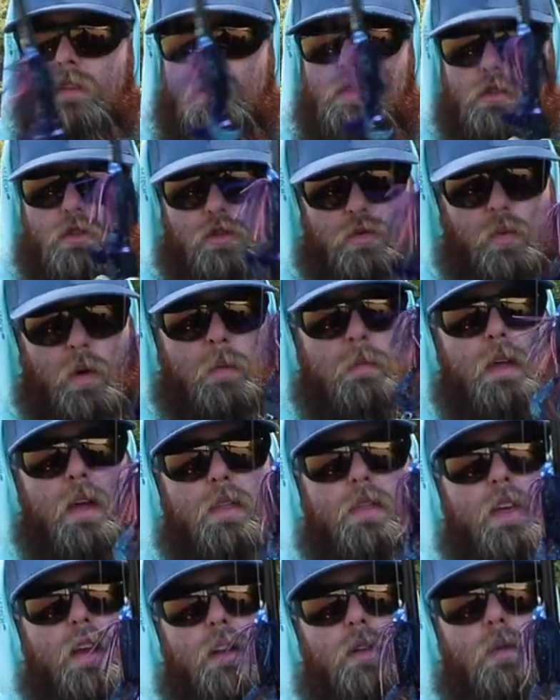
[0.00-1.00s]
Swim
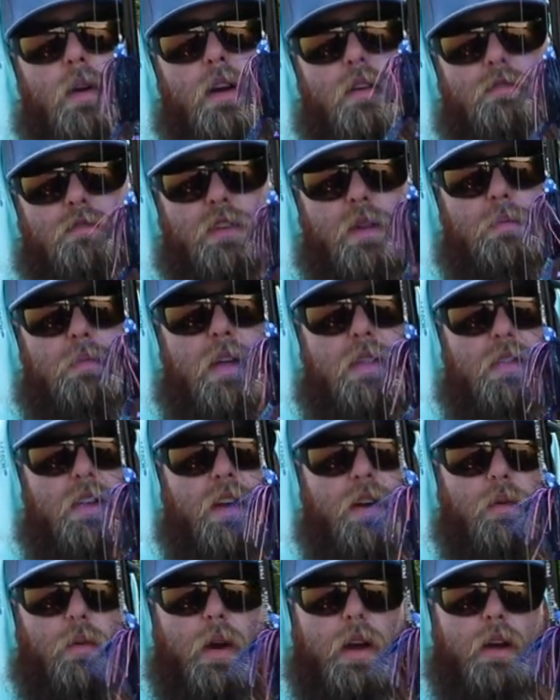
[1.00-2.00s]
that thing around, flip that
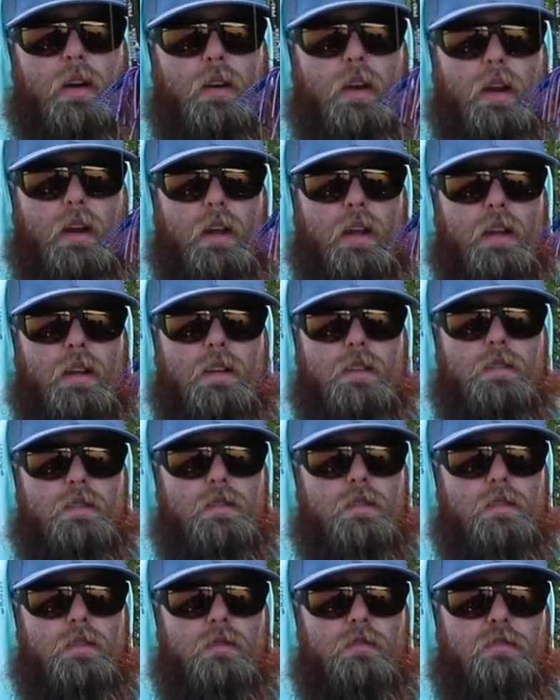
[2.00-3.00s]
thing around. It
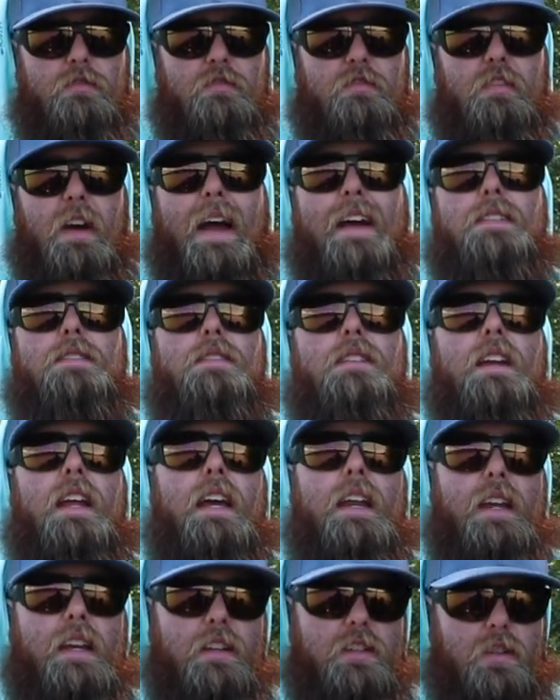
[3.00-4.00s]
is
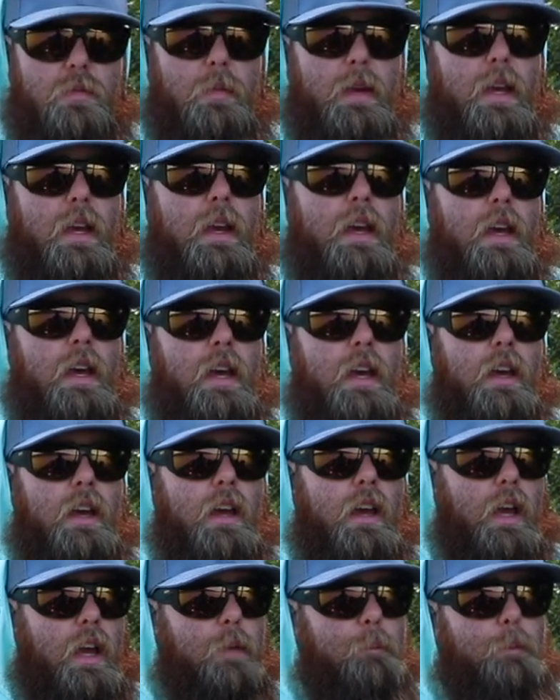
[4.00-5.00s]
fascinating to me.
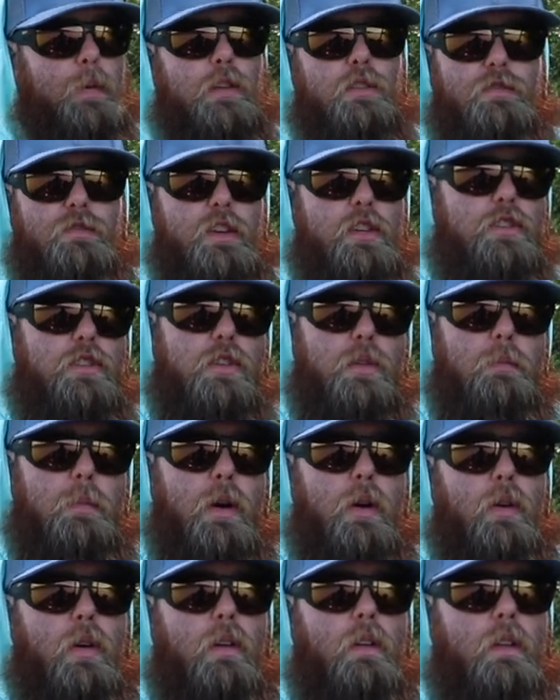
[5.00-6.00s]
It puts fish in the
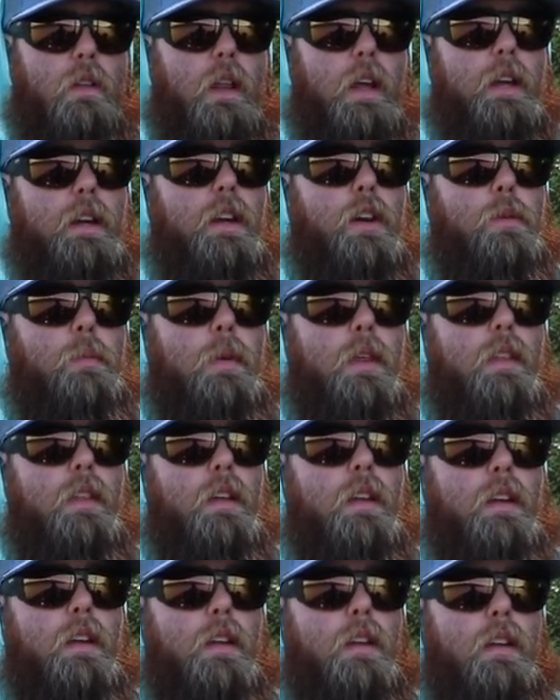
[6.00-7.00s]
boat on a lake near me
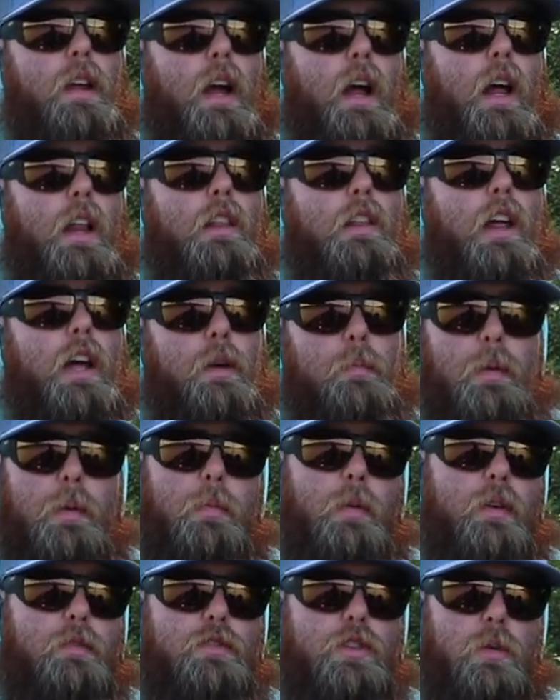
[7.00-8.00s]
that a lot of
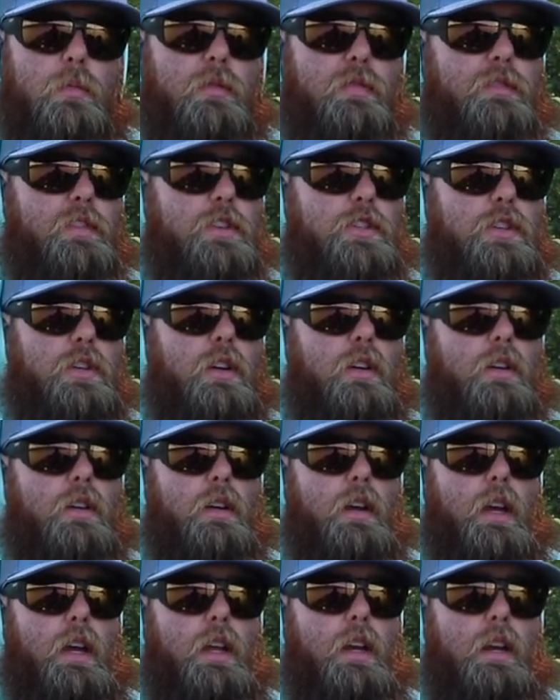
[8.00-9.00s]
people have trouble fishing
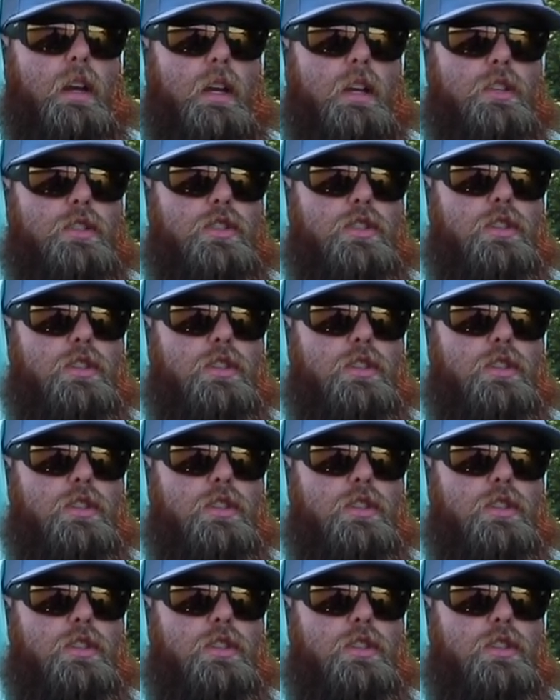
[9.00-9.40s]
on, and it's